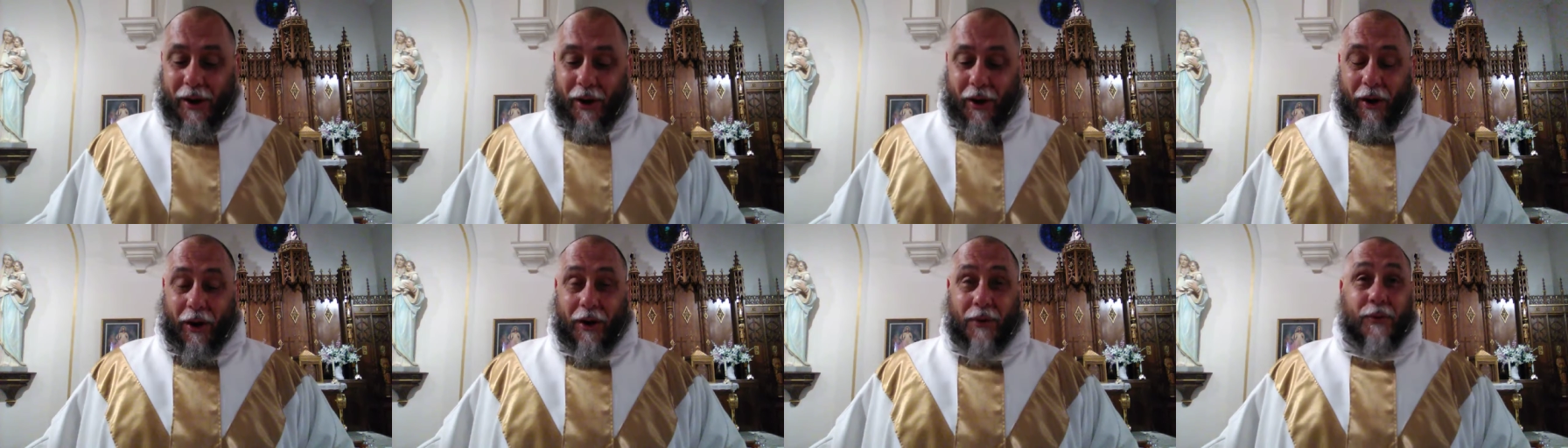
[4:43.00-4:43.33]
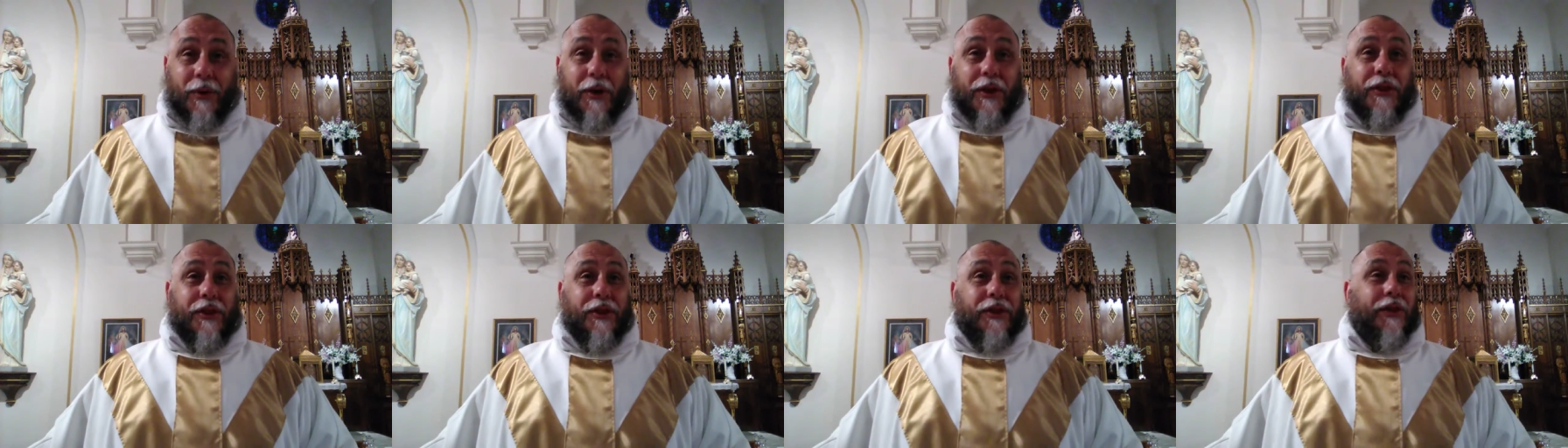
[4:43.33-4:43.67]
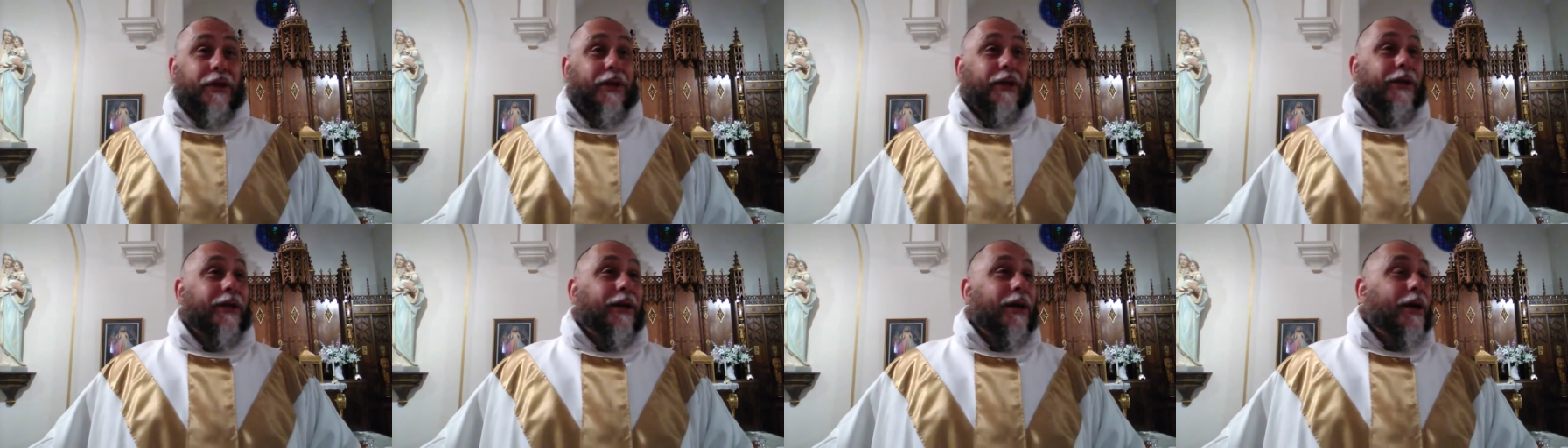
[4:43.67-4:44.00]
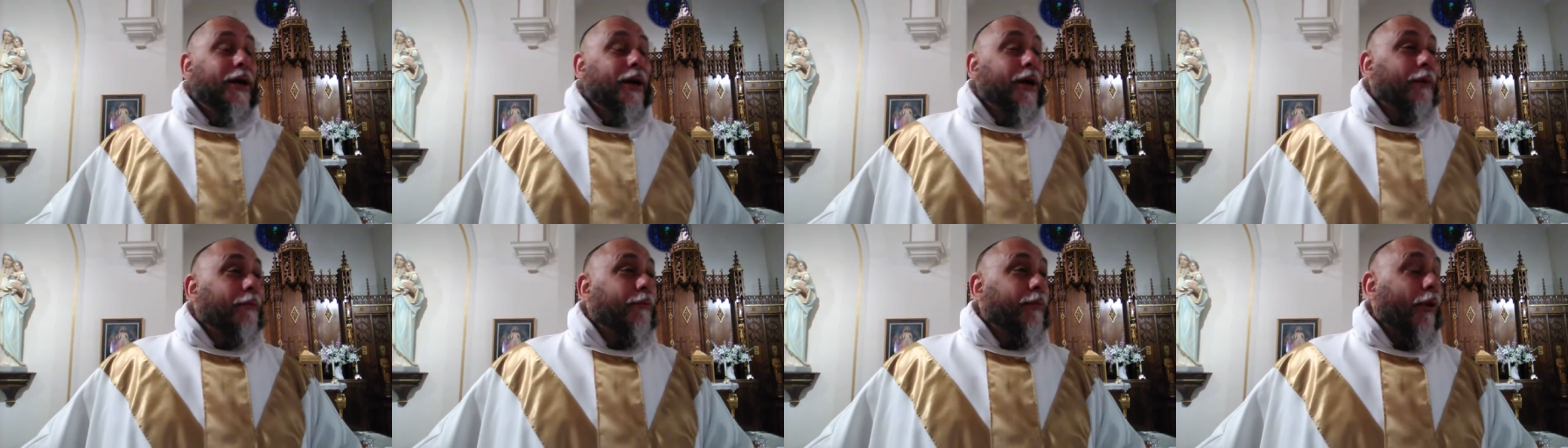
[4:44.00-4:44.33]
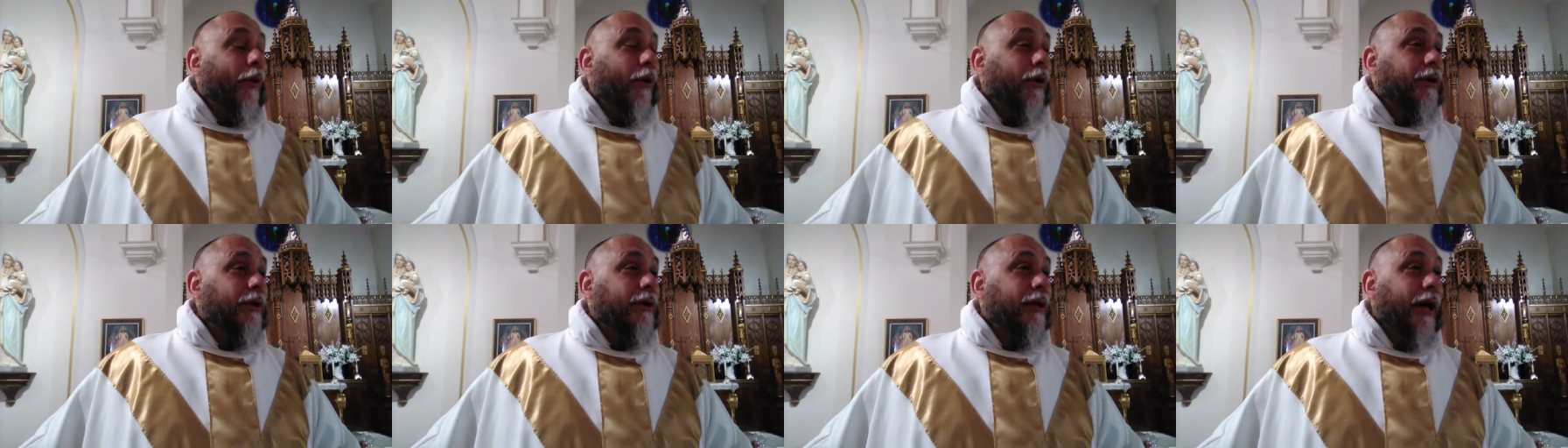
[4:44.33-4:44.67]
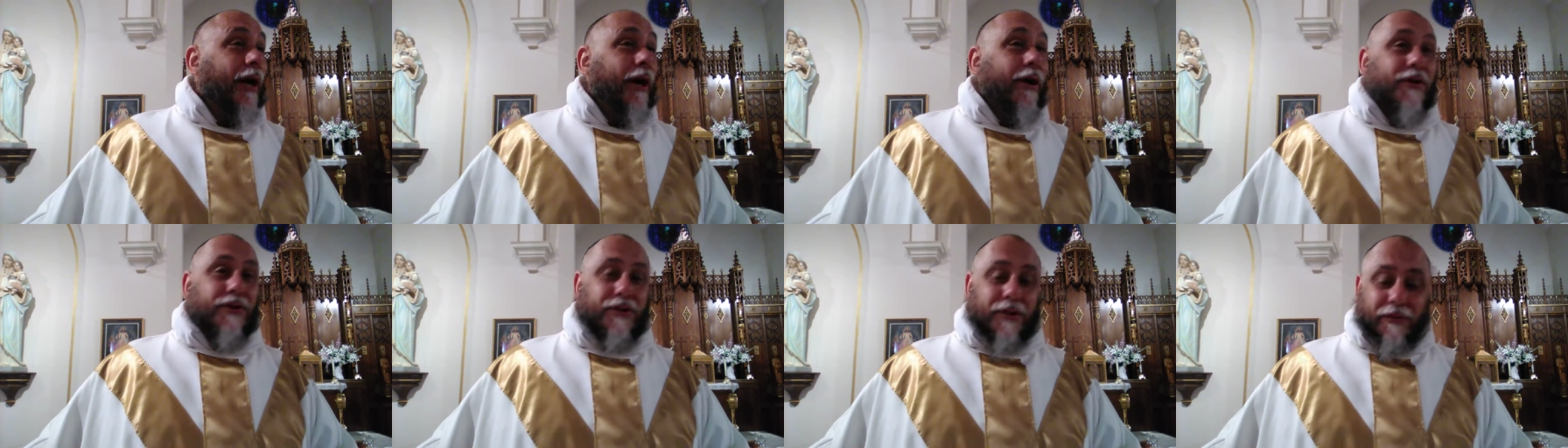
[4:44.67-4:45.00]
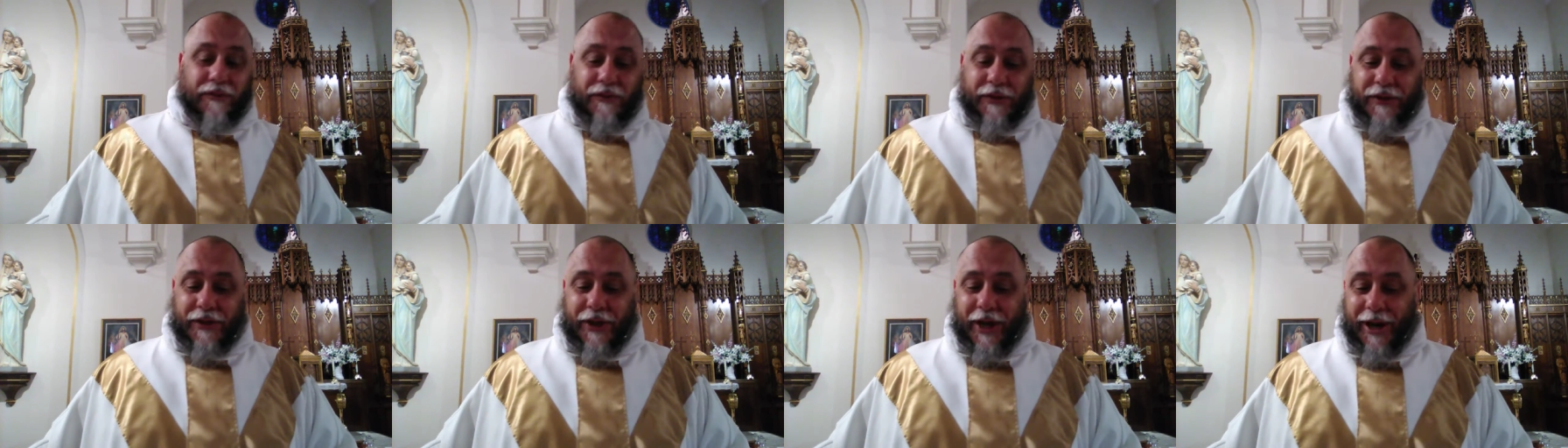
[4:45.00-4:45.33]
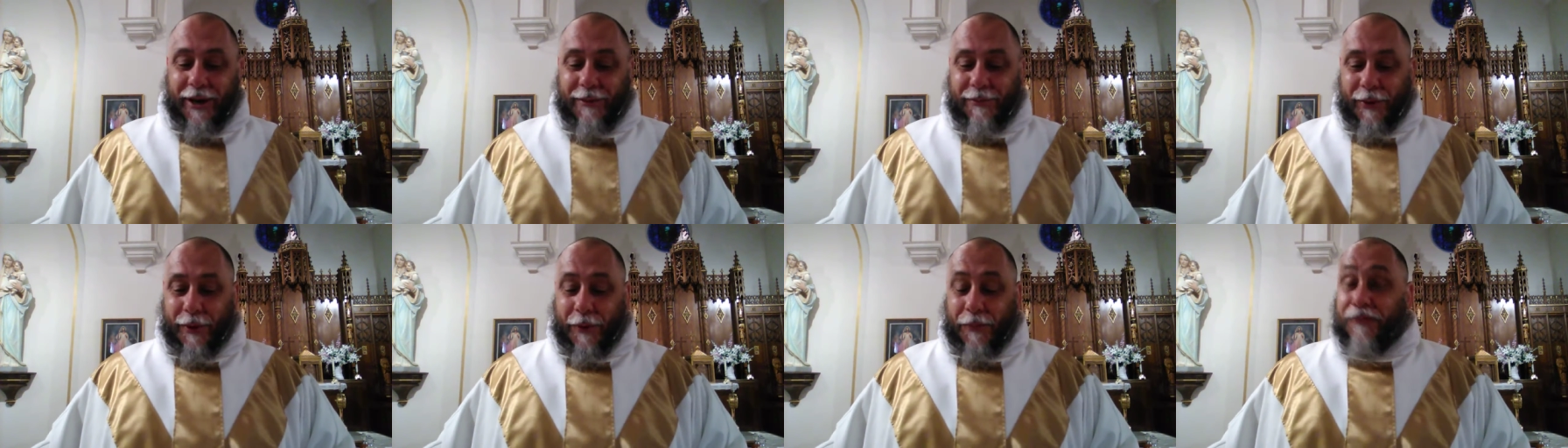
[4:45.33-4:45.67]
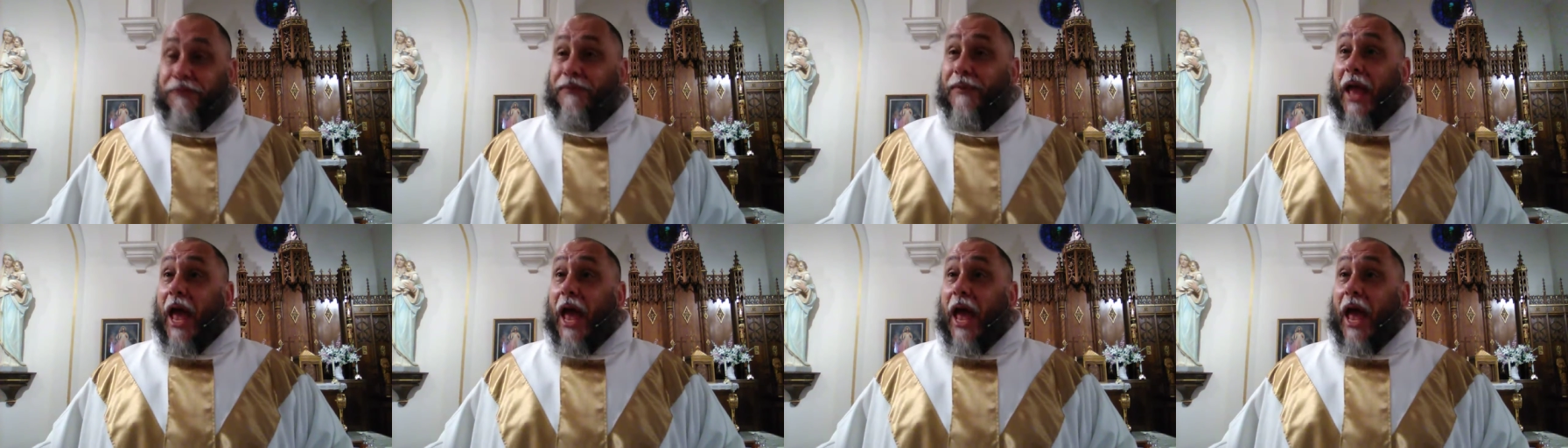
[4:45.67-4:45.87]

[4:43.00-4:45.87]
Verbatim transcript: are with the Poor Clares in Viterbo.